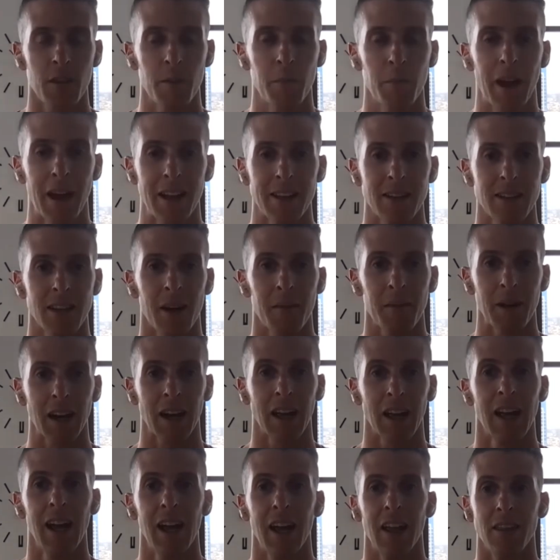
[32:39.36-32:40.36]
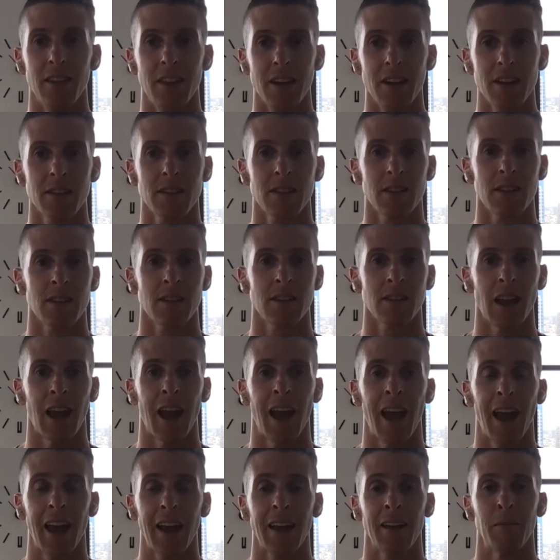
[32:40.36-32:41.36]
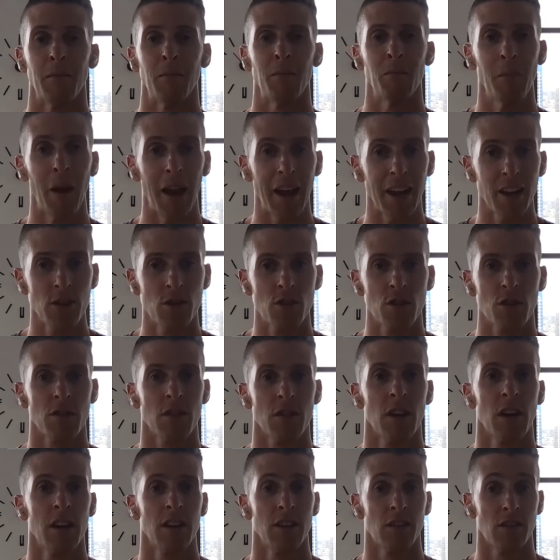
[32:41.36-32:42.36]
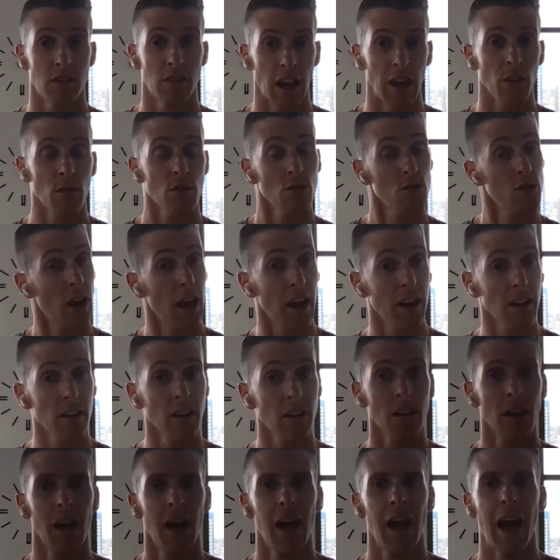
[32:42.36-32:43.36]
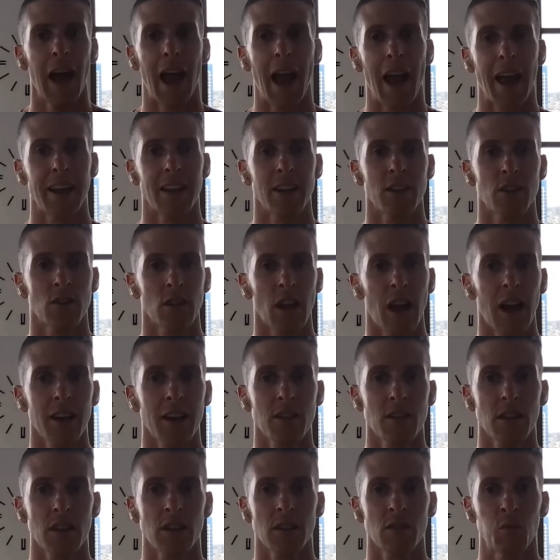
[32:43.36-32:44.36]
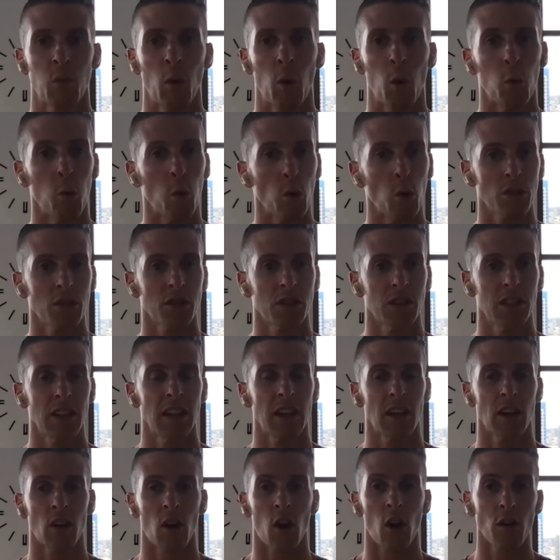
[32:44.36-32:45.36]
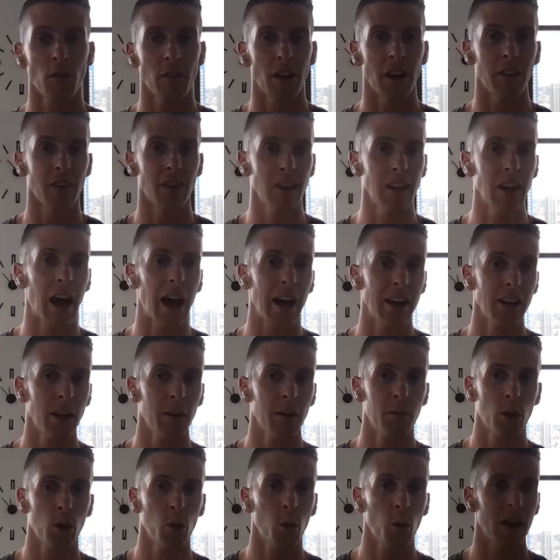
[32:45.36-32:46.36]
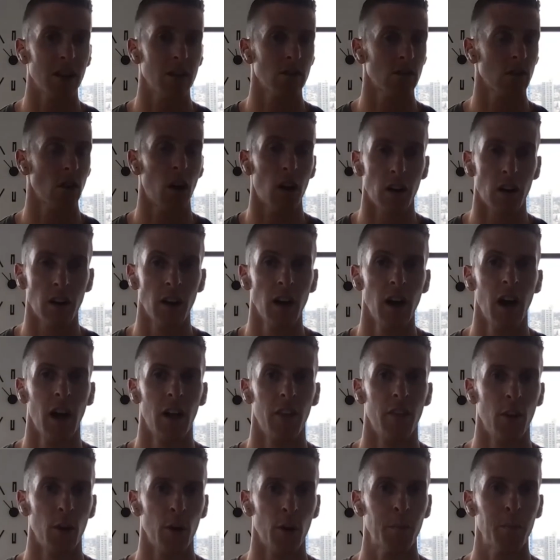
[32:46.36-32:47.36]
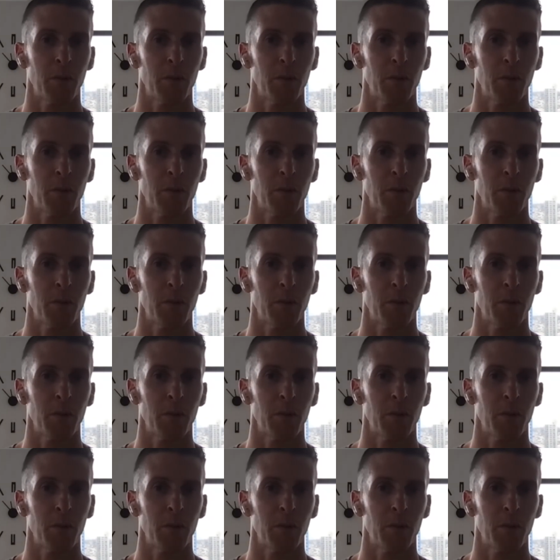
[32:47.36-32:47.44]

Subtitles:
the pandemic. This is a major sales channel. And it's not just what we're seeing on our end. The IWSR, they're